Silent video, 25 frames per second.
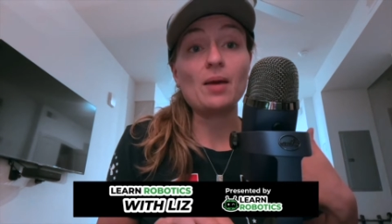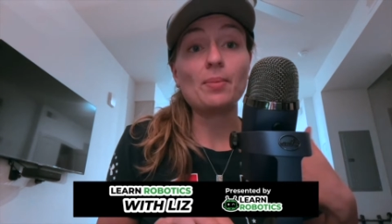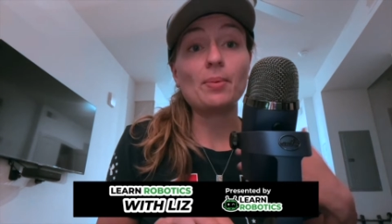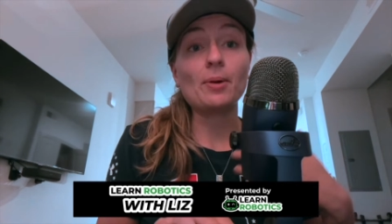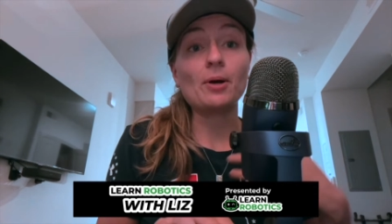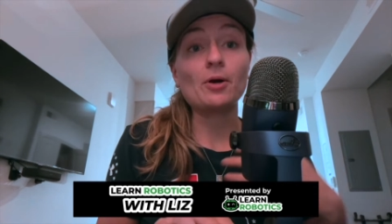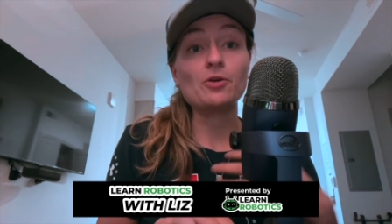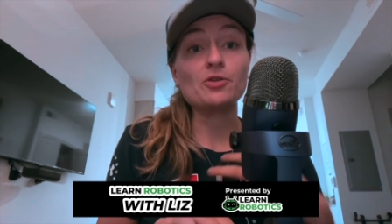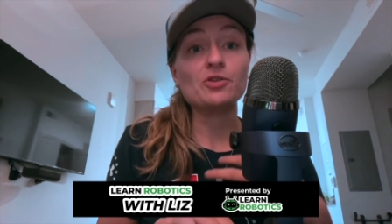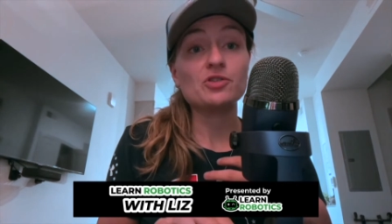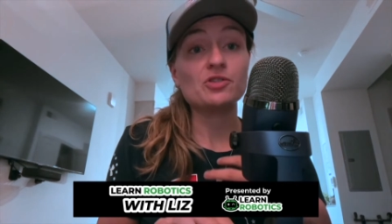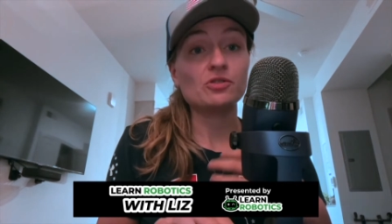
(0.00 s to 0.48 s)

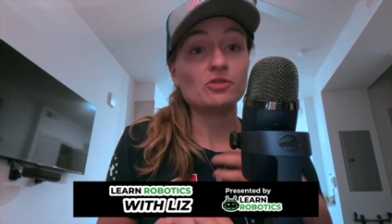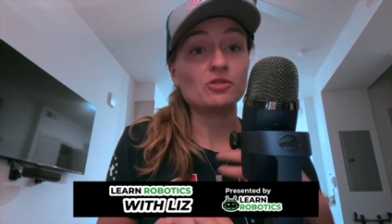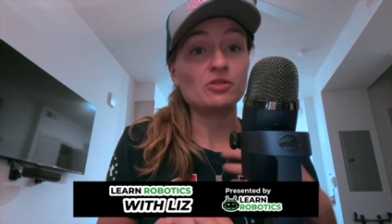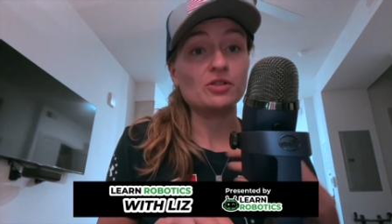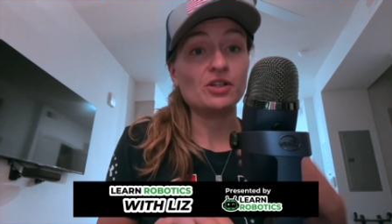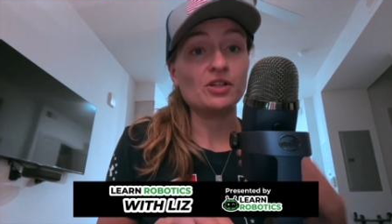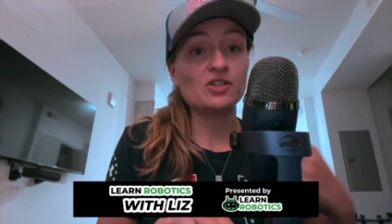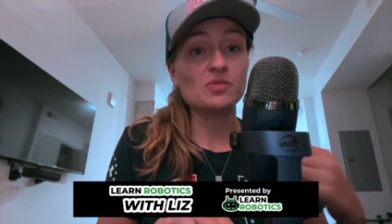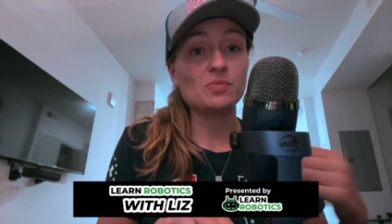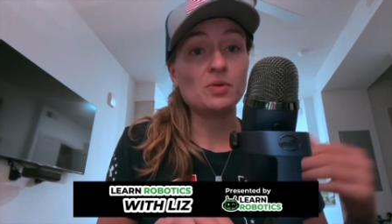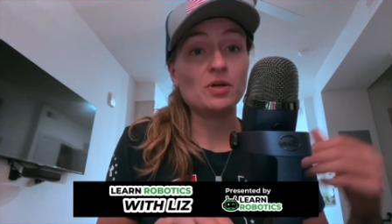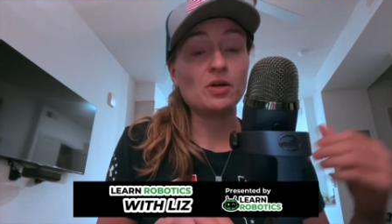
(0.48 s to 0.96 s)
personal
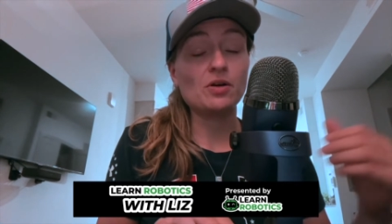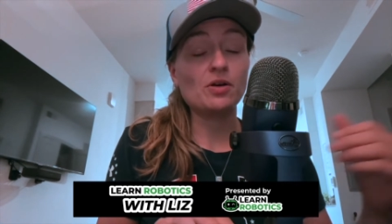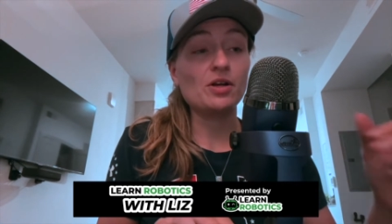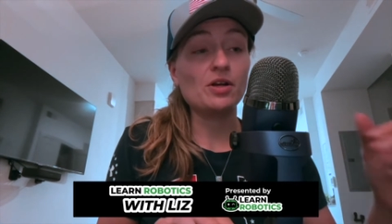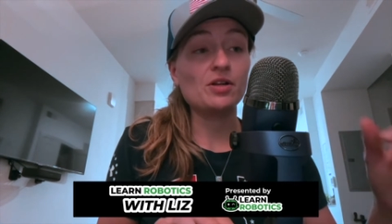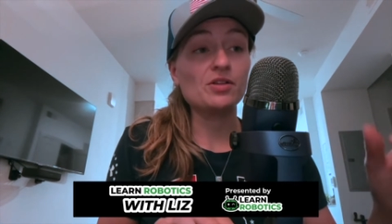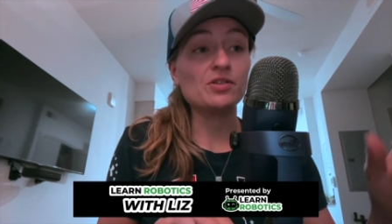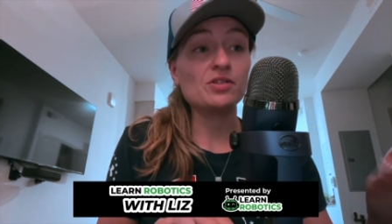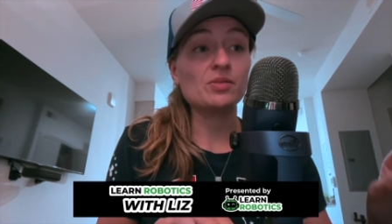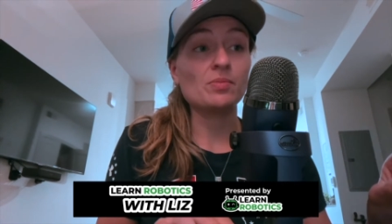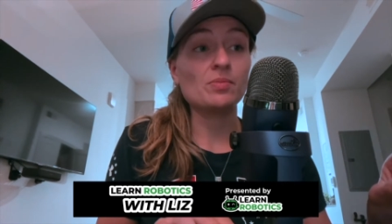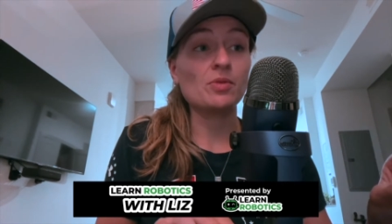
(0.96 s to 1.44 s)

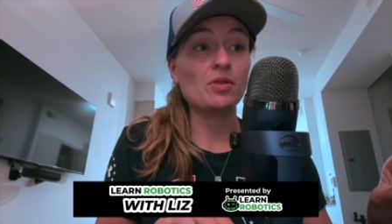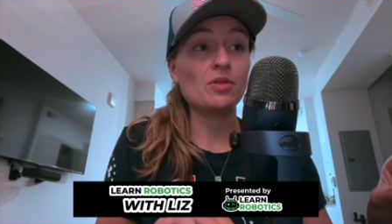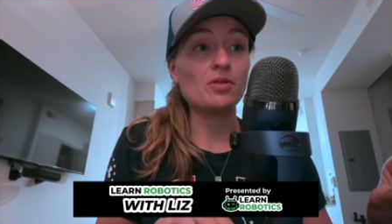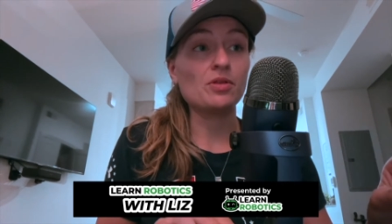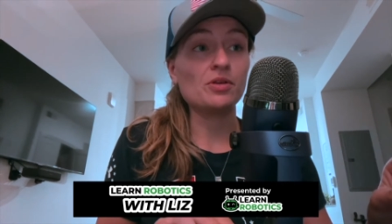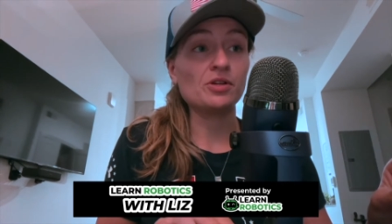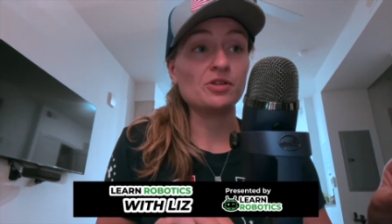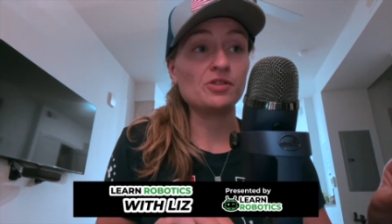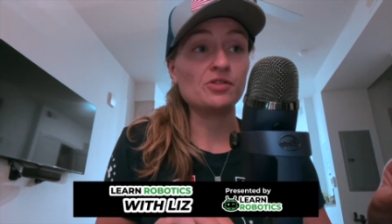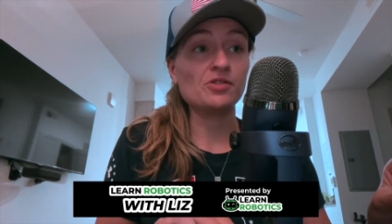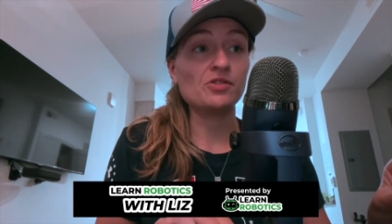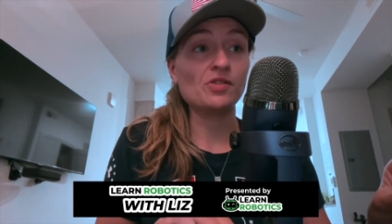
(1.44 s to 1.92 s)
experience, some of the
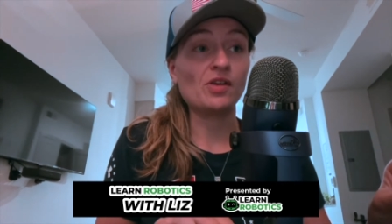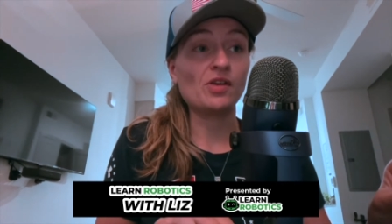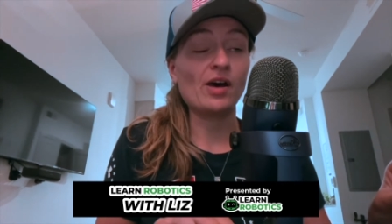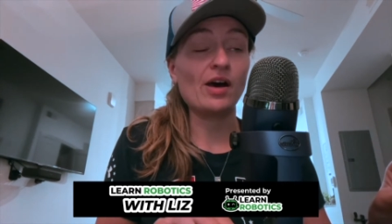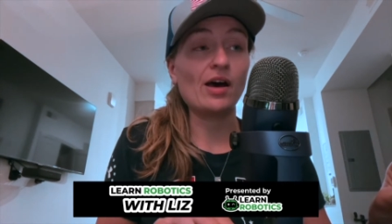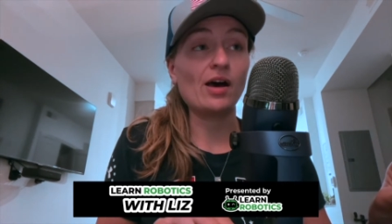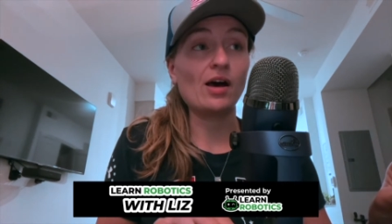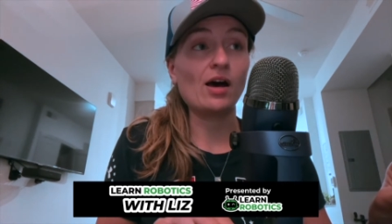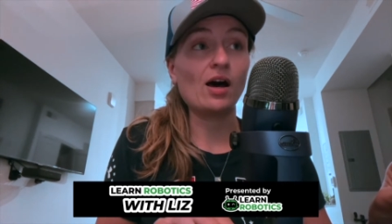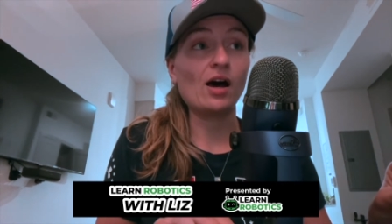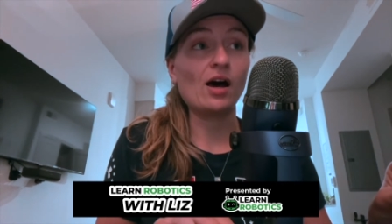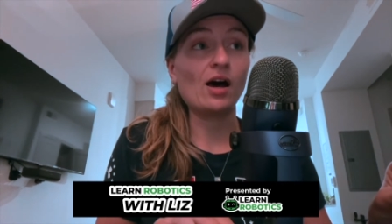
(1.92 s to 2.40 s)
things that